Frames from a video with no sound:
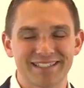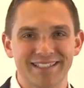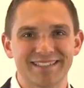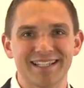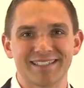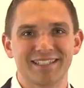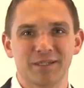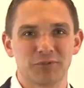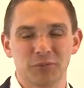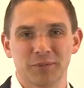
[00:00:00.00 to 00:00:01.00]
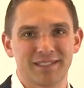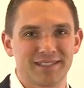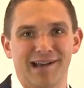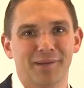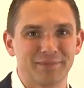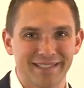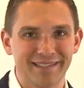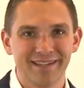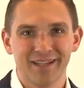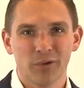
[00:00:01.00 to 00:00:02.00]
It's not sending them to a place to opt
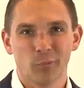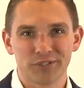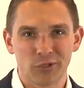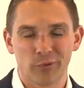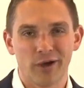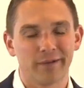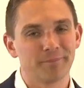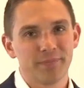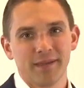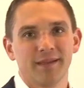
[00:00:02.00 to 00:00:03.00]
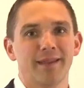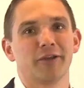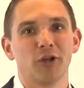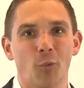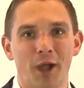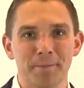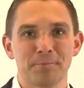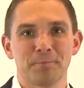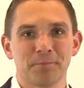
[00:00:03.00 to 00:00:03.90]
in. What's going on? Now you know why.